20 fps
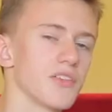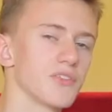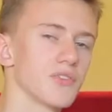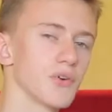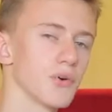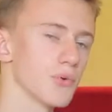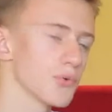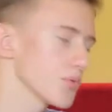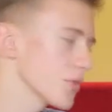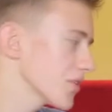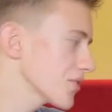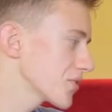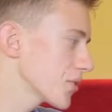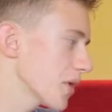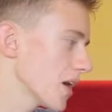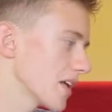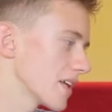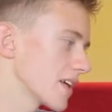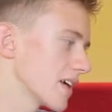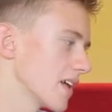so let's go
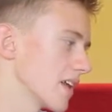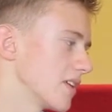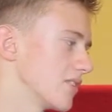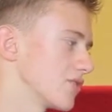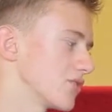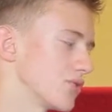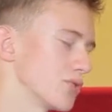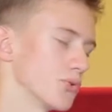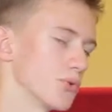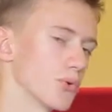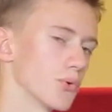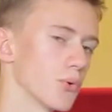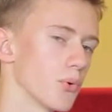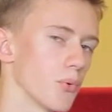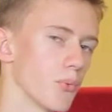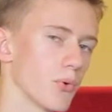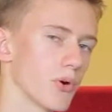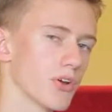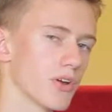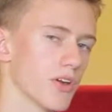ahead and get into
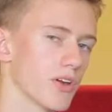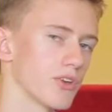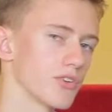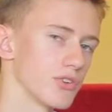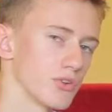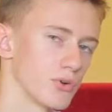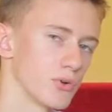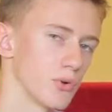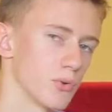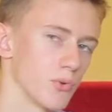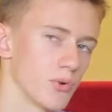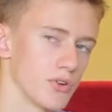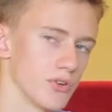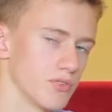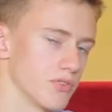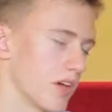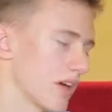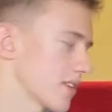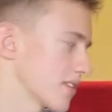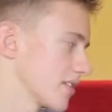what you're going to do when
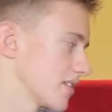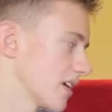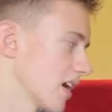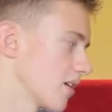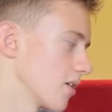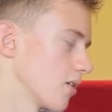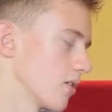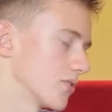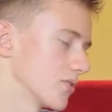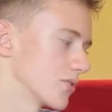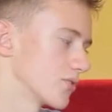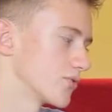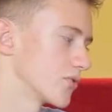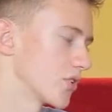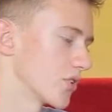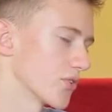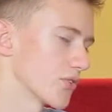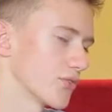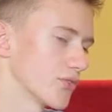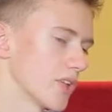you take this out on your
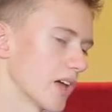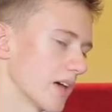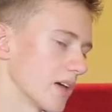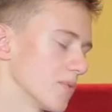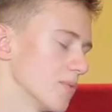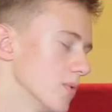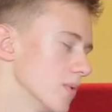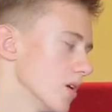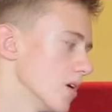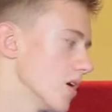first flight.